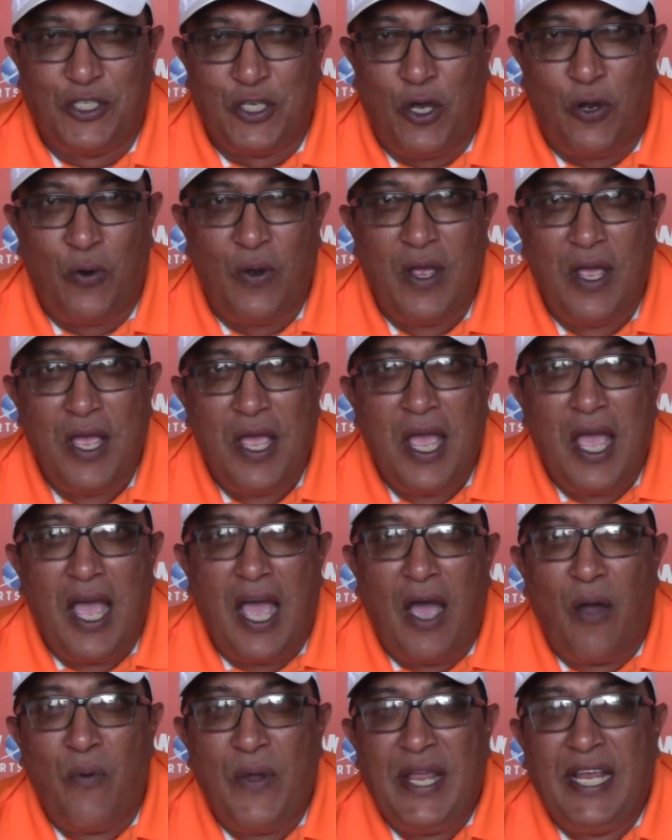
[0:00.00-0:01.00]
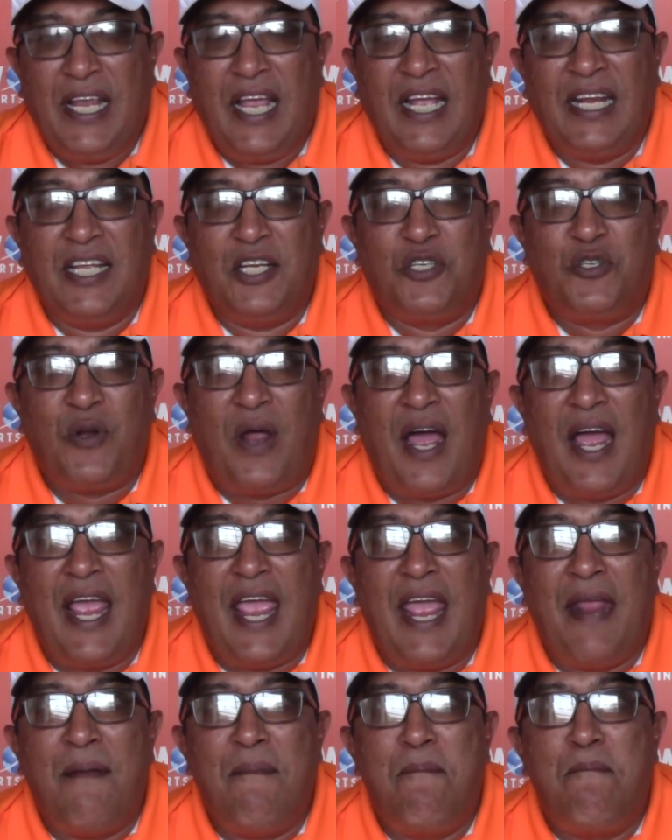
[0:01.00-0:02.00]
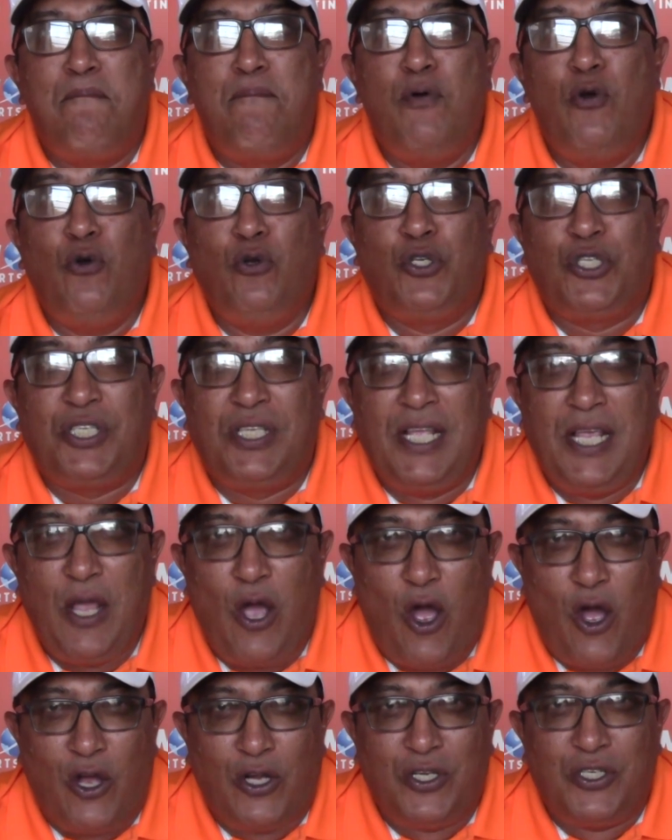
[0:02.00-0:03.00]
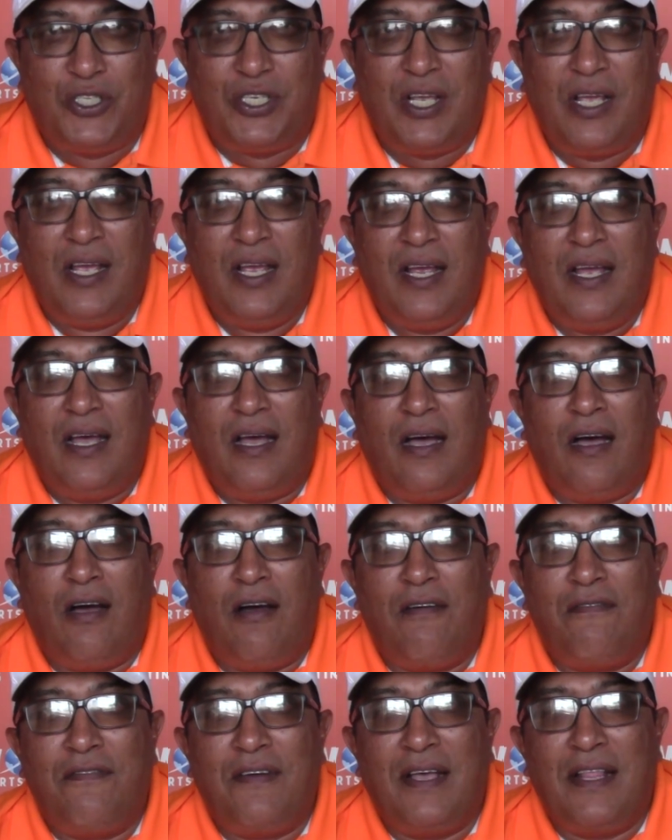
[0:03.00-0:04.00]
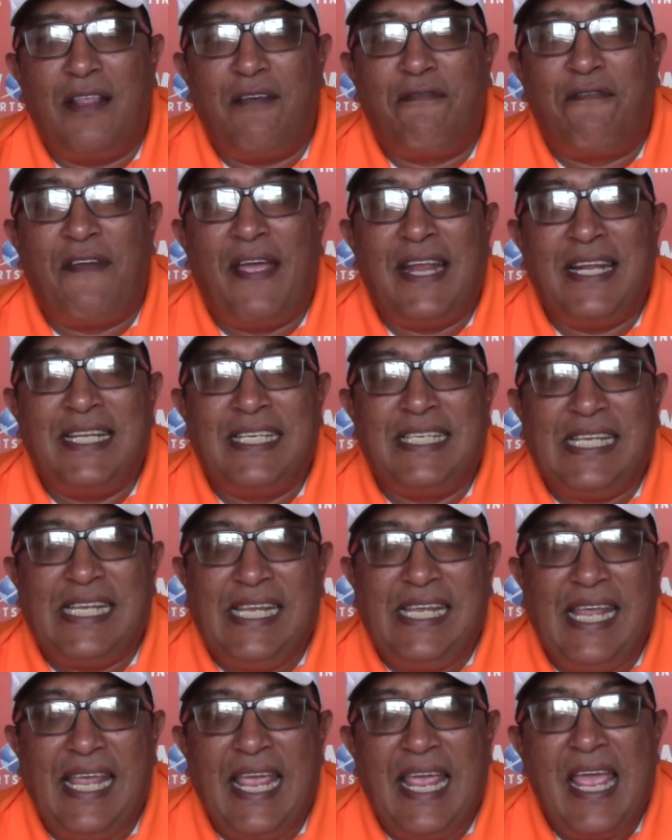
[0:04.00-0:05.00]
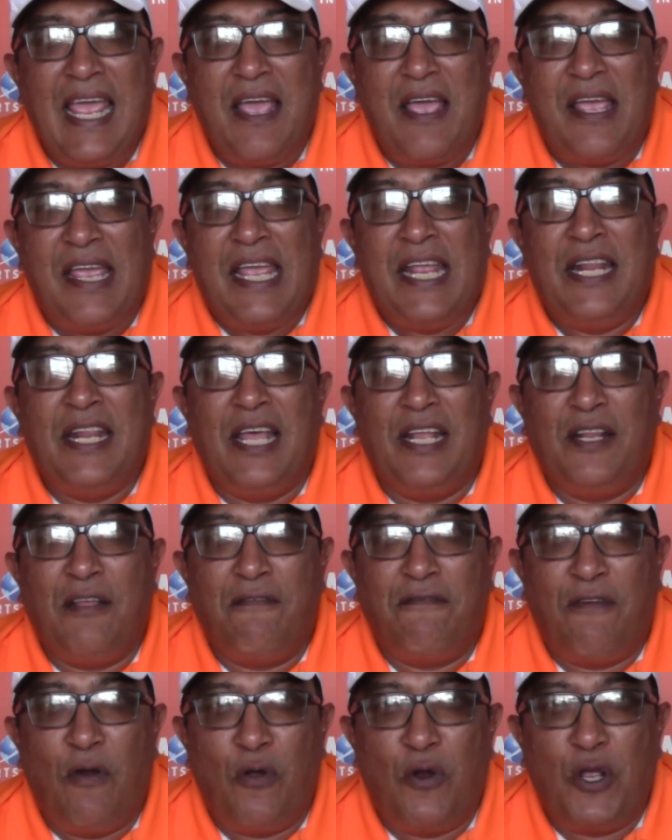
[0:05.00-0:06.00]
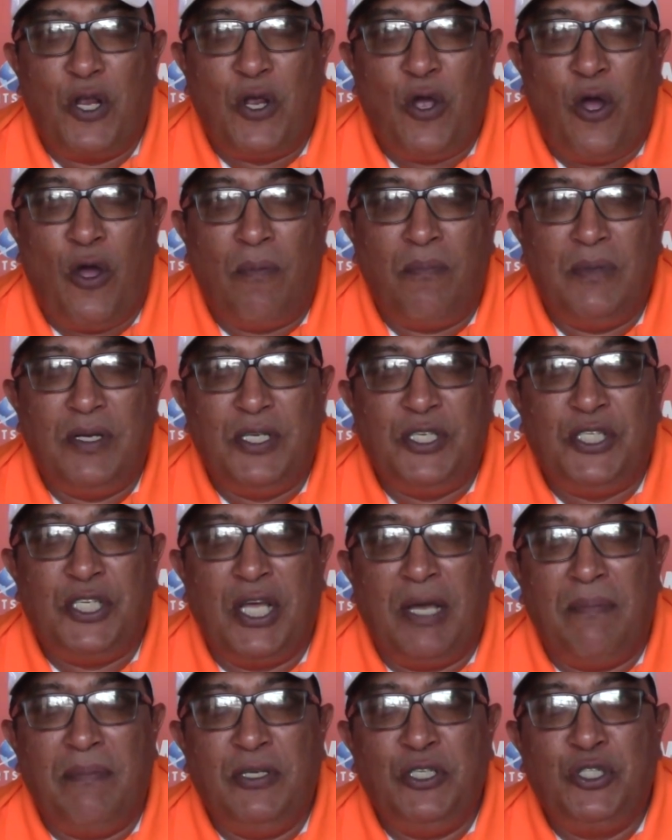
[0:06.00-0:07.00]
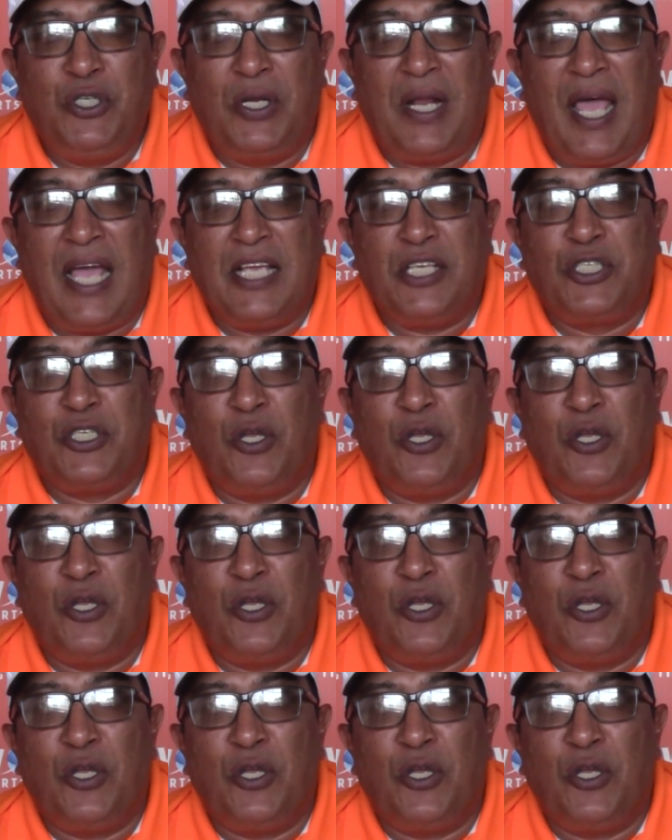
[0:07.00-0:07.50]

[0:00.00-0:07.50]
So we're going to try and boost the odds of the Fancy in the Vodacom Durban July.